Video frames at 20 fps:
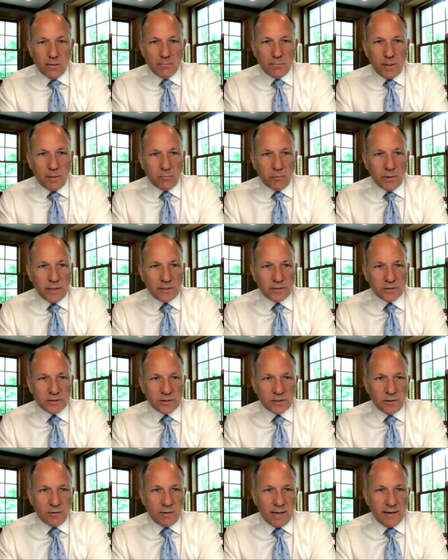But we
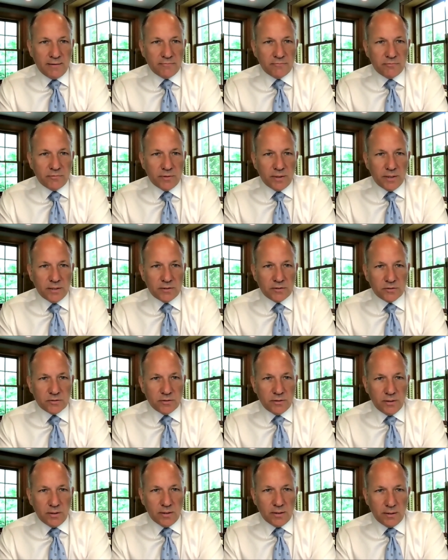still have
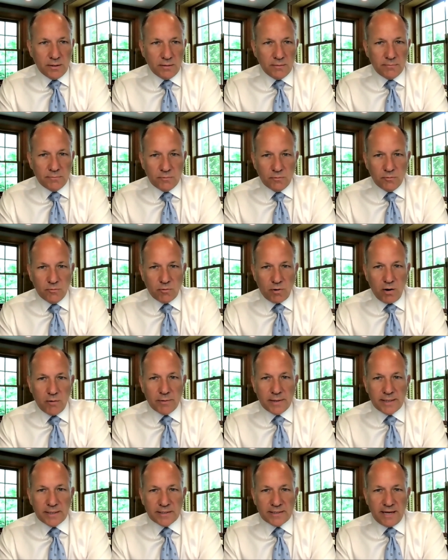
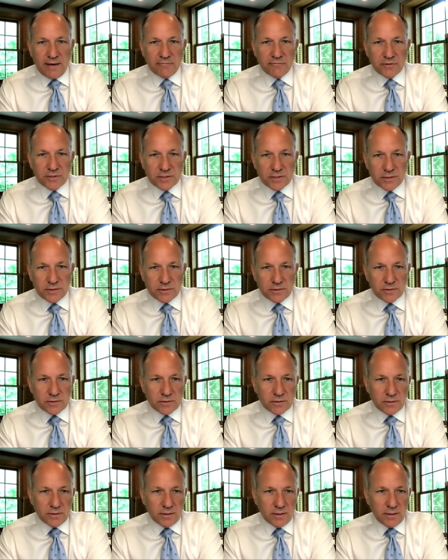growing
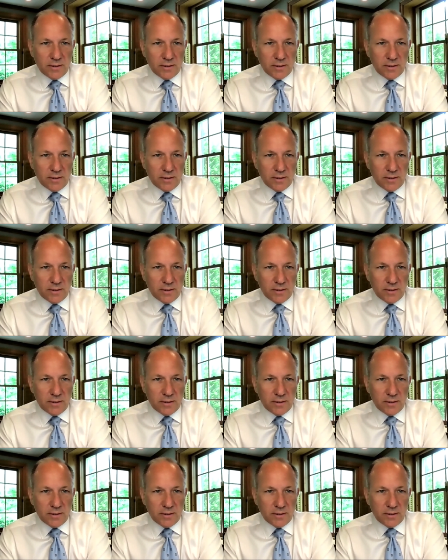deficits